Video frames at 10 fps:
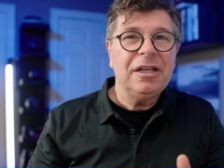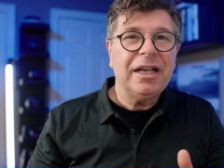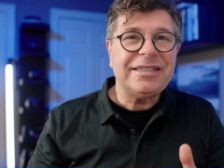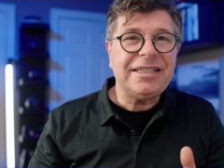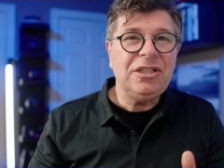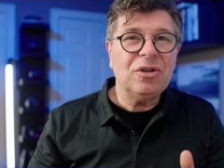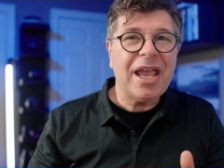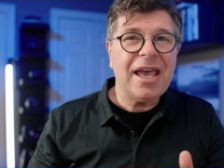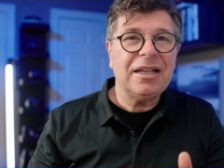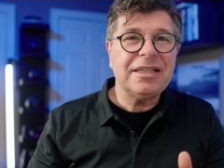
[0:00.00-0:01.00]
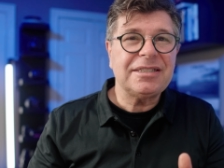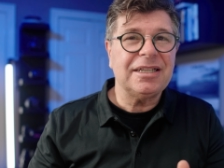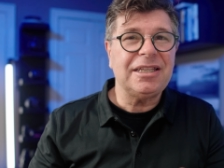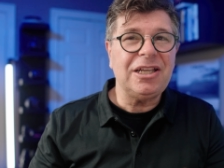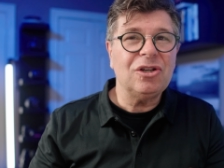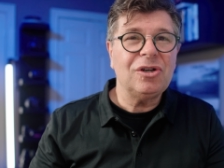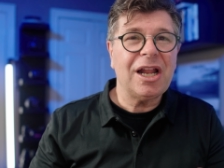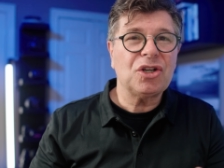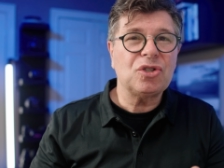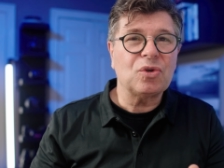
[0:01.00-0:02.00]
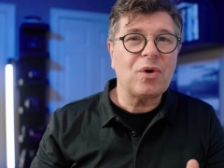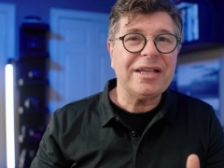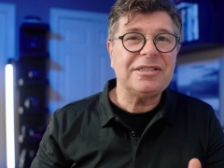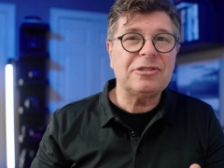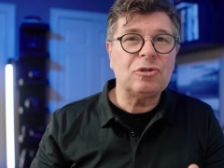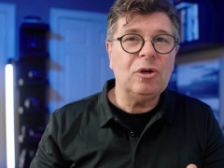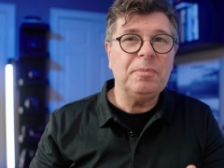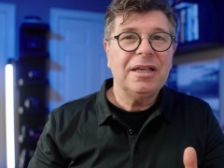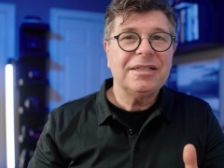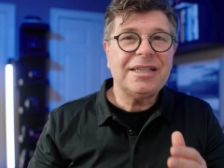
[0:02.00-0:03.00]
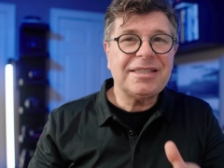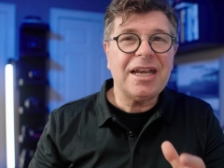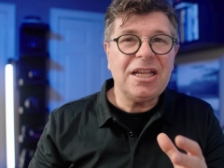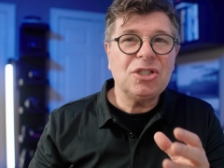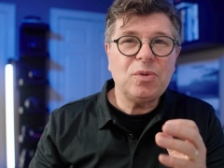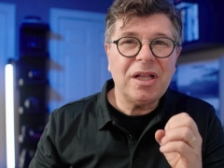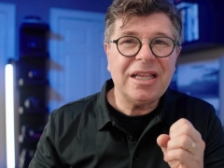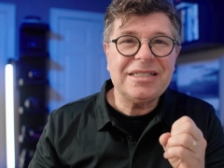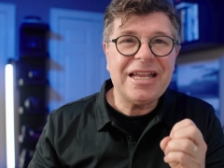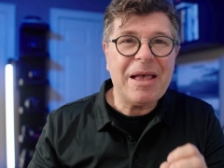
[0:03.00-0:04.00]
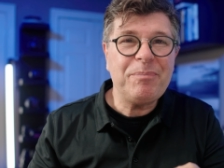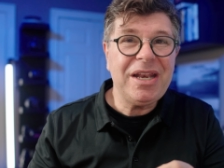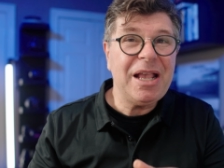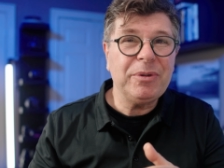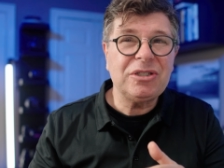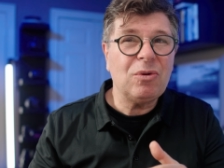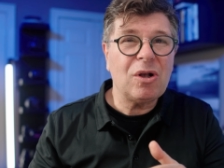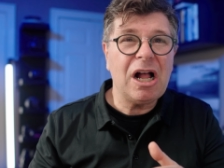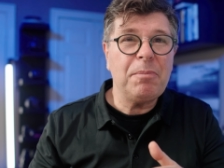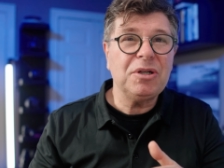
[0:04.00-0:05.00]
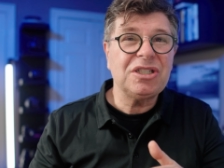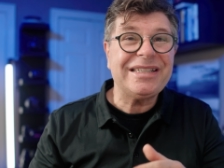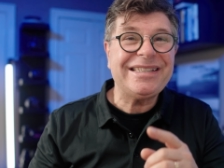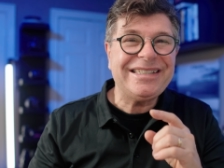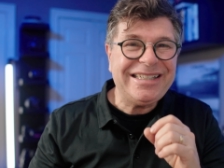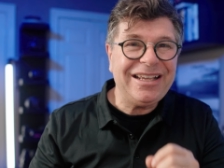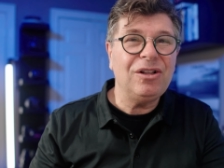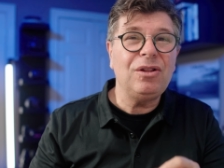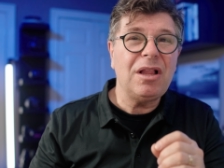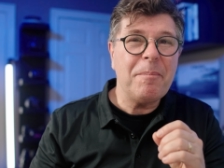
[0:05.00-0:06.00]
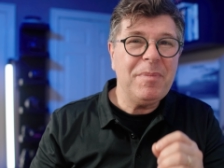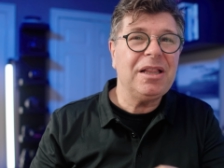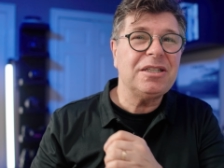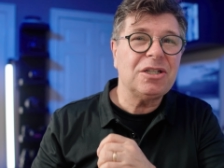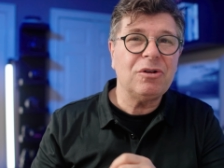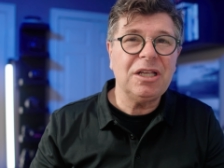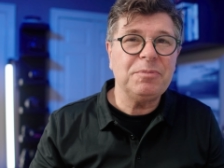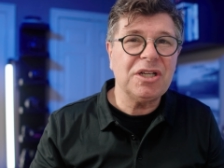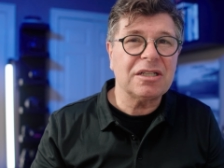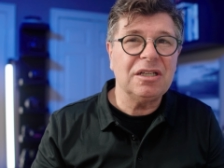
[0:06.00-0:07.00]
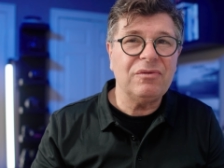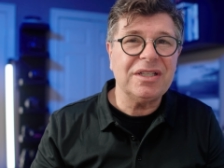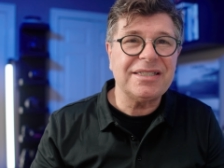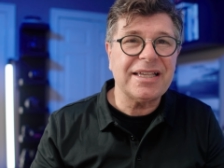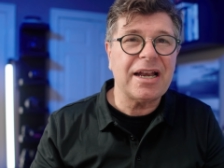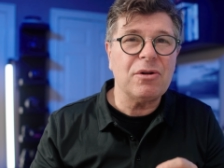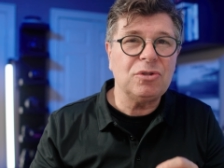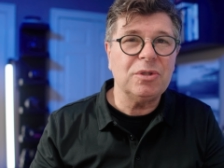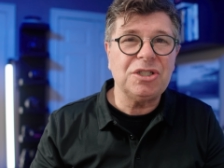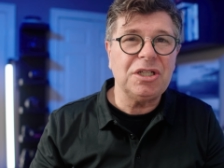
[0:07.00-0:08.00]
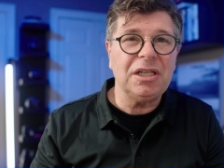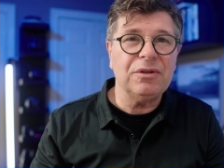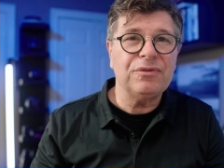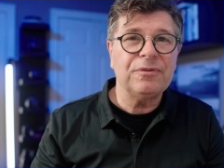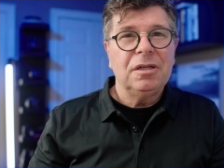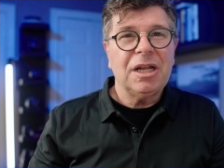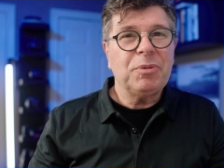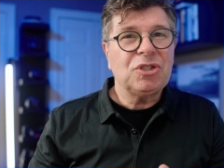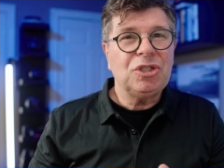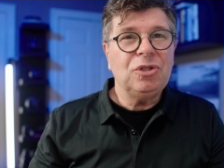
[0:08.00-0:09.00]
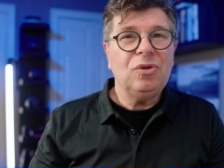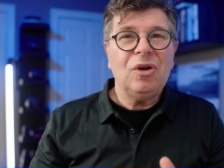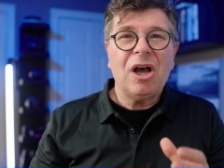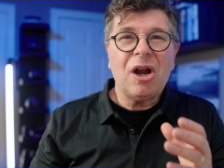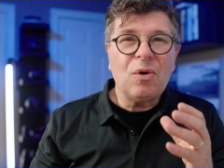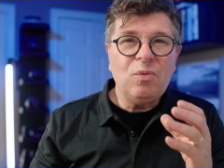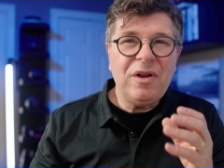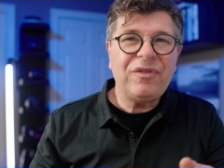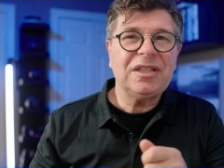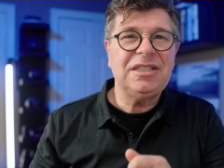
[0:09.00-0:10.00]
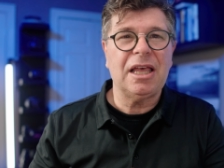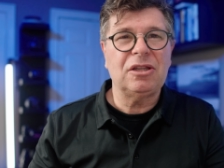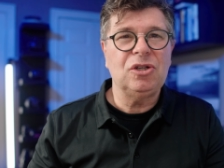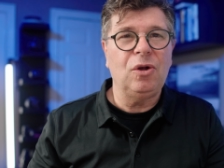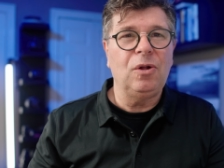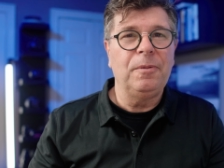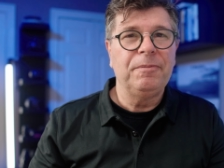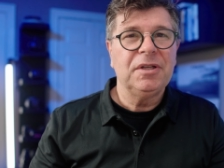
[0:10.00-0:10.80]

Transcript: a senior analyst at the International Crisis Group, says that Israel has not been able to accomplish a single military objective it set out to achieve. Number 2, horrific death toll.